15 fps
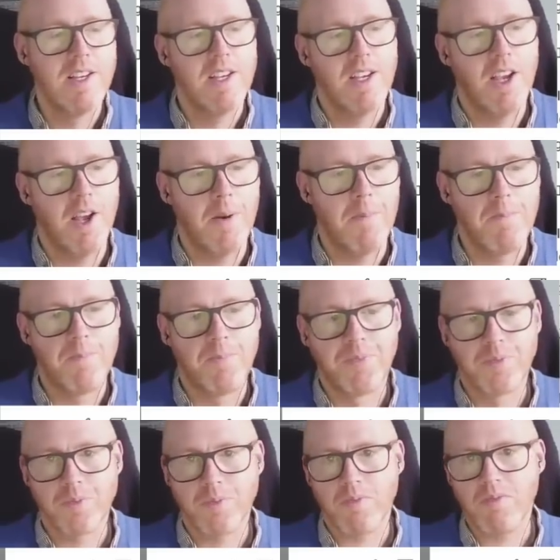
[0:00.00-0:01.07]

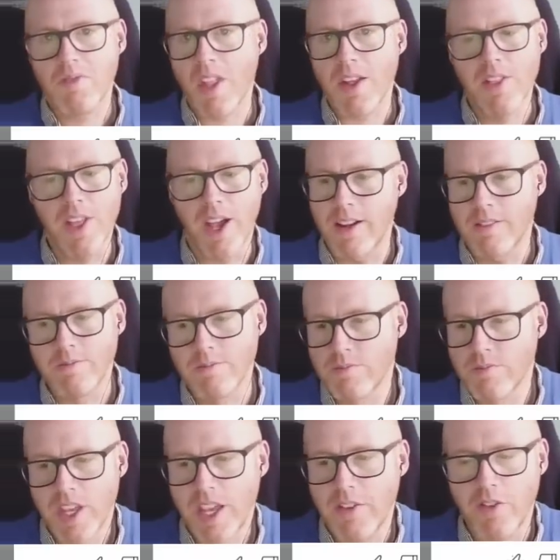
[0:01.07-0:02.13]
that
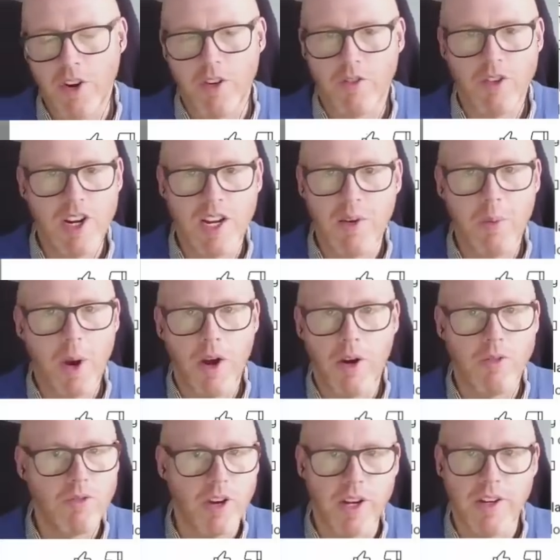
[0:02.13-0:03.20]
even a really
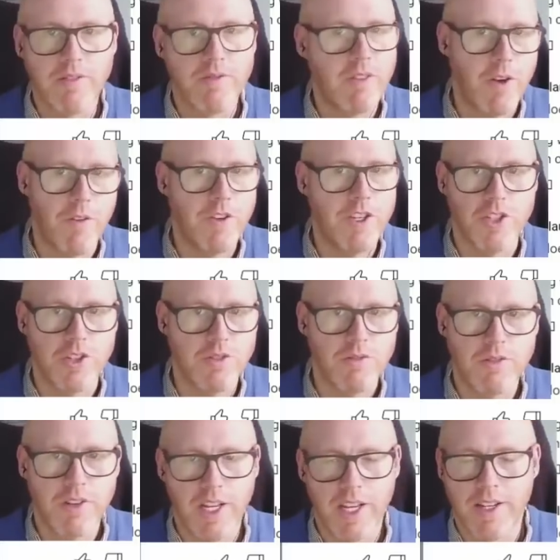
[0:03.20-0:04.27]
well-run, efficient
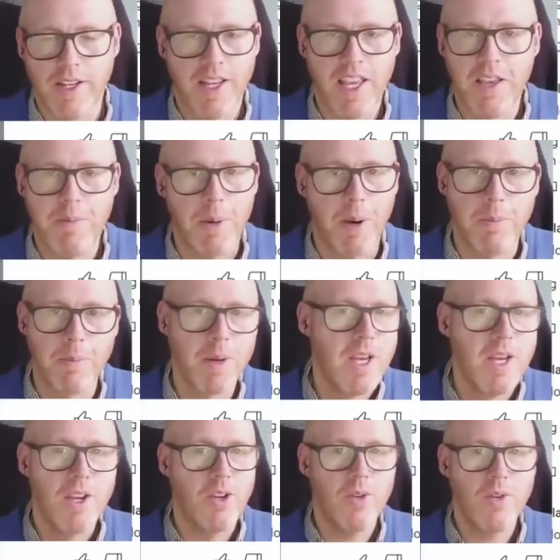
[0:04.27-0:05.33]
heat pump,
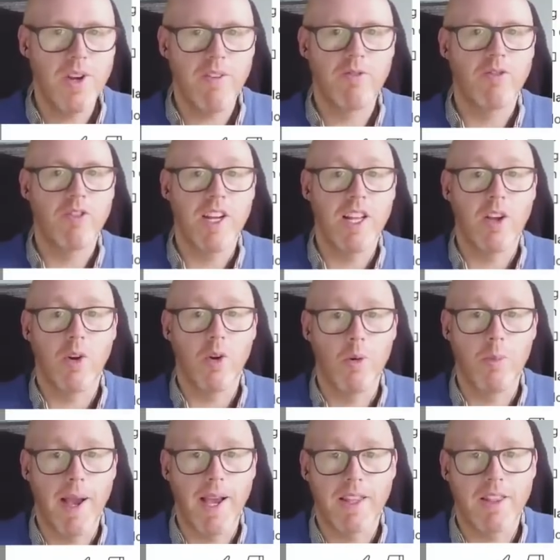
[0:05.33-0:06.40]
you'll never really
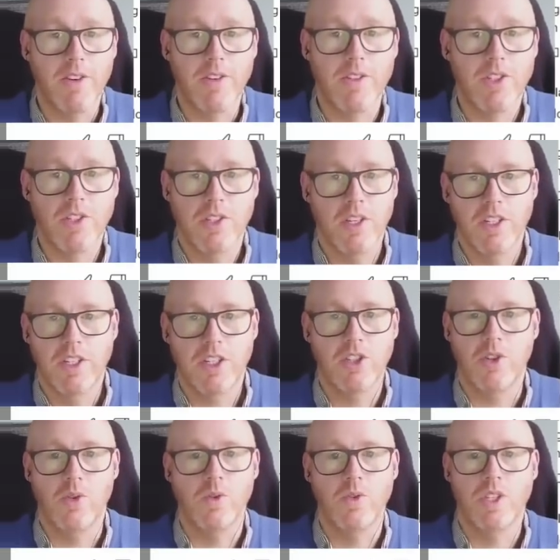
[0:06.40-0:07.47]
claw back those
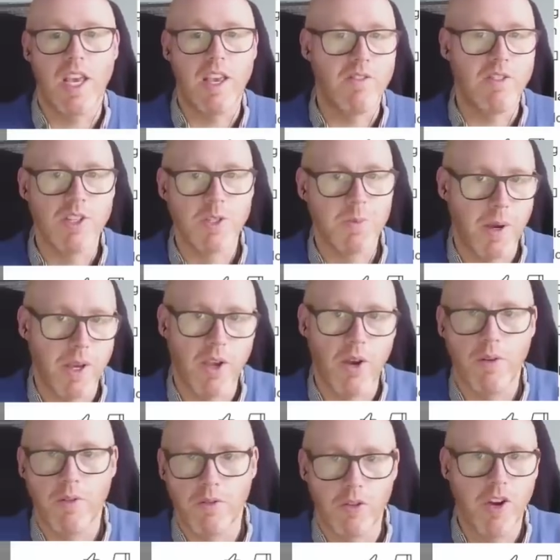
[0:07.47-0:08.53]
additional savings by
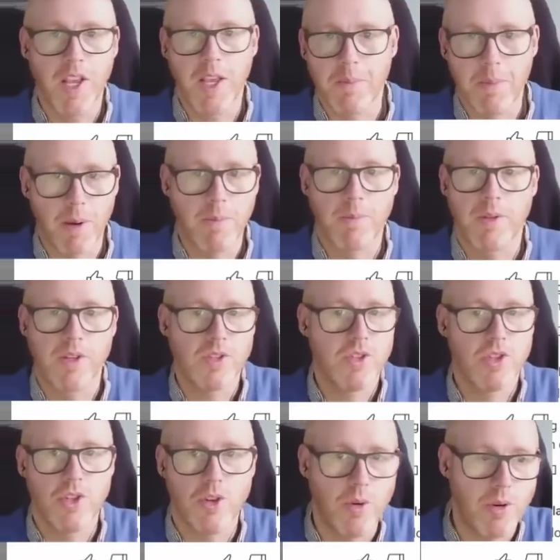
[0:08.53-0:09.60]
going for a heat pump that's
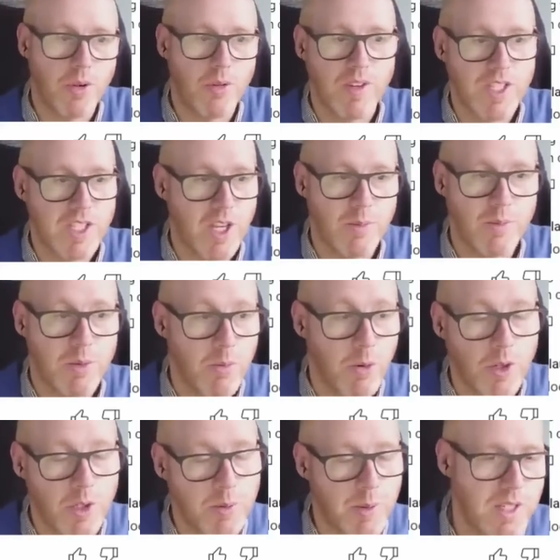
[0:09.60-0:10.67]
two or three times
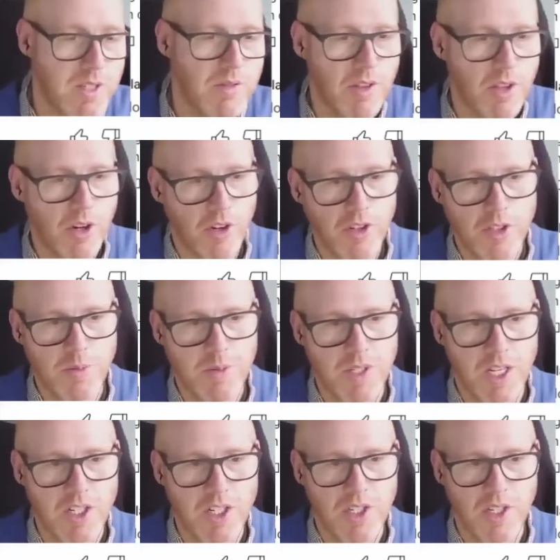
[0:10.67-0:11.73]
more expensive than Octopus
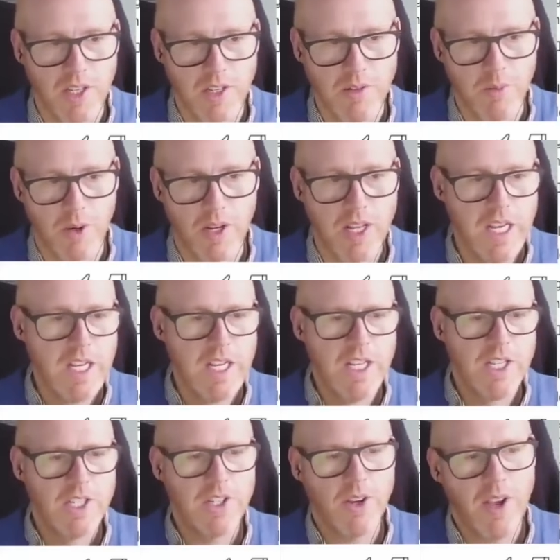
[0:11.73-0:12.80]
Energy one.
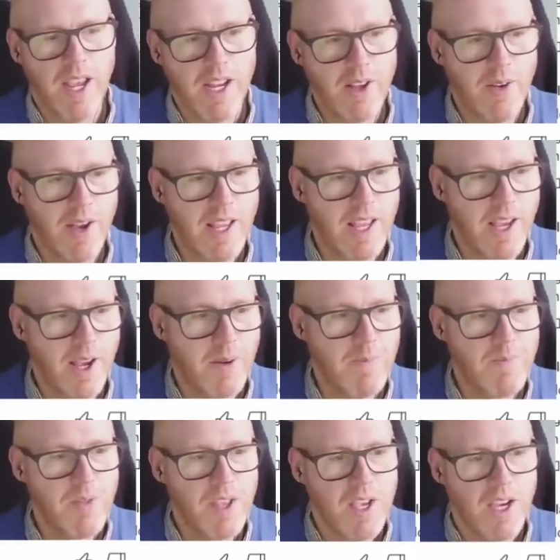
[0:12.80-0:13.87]
So anyway,
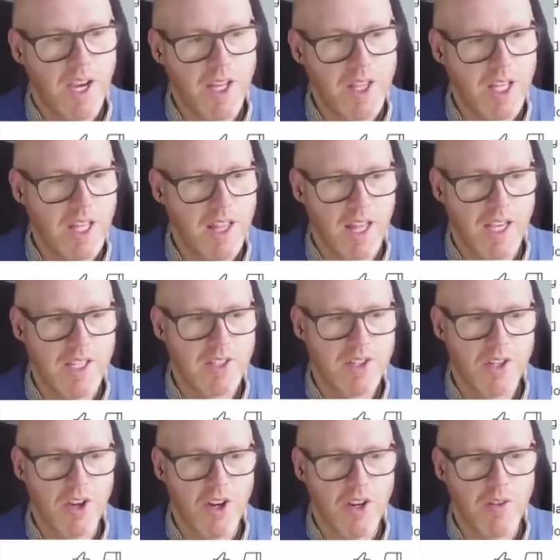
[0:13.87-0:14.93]
I think that's
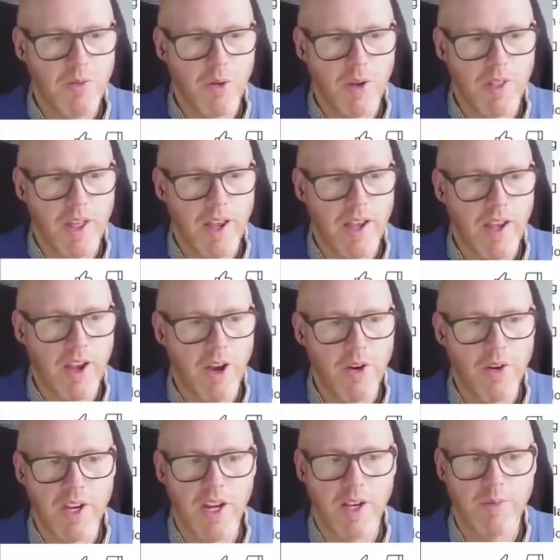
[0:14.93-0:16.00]
kind of what they're
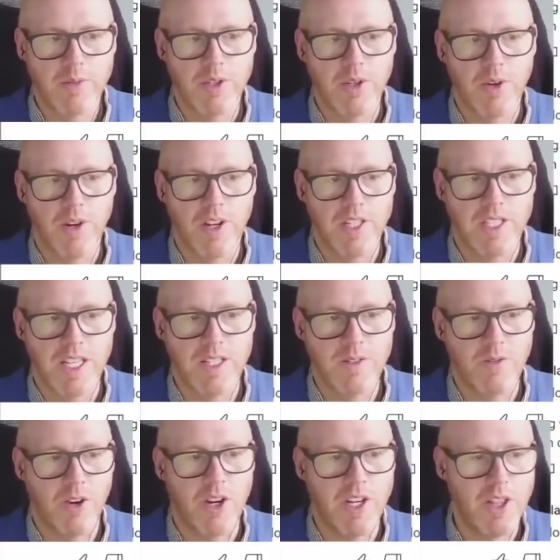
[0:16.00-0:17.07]
owning up to and
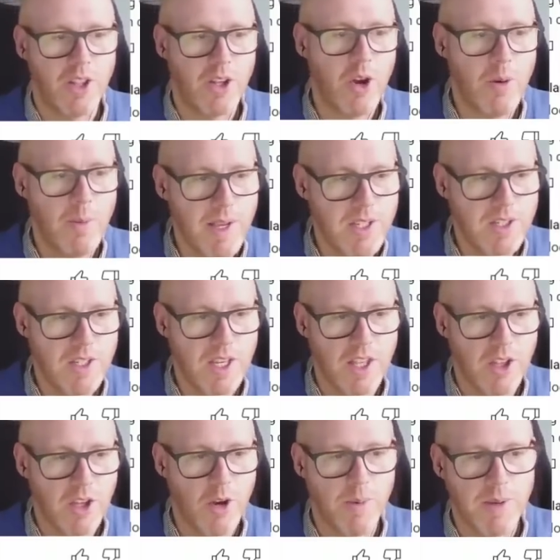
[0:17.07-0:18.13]
identifying in the comments,
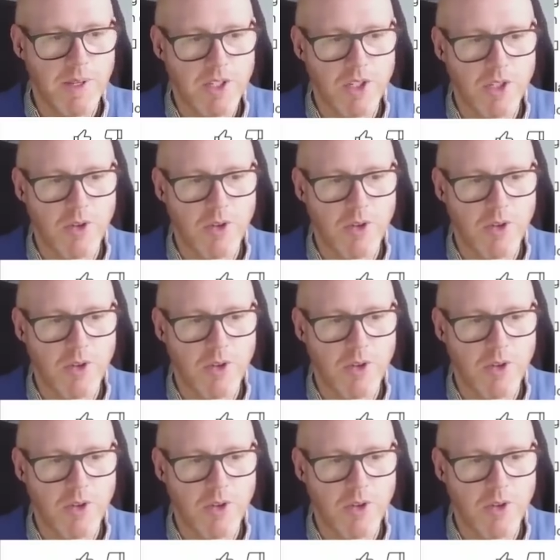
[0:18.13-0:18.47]
and the comments is